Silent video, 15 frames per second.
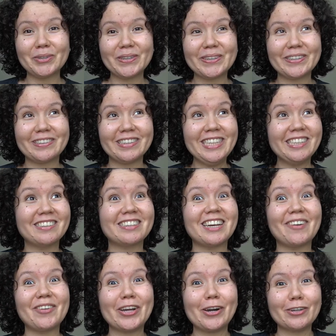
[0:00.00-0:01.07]
because each
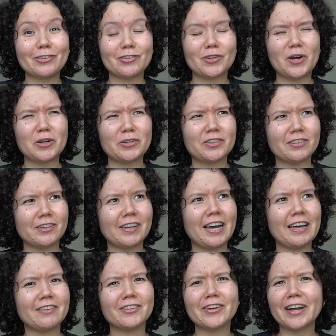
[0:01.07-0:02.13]
time I got stronger. So it
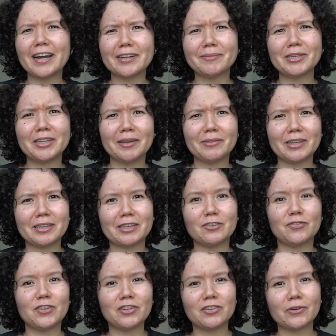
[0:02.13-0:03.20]
kind of became like
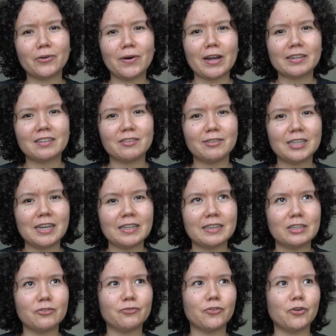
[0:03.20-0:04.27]
this physical activity I
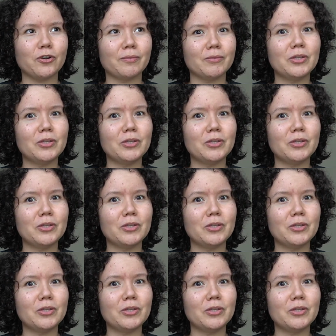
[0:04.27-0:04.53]
did for,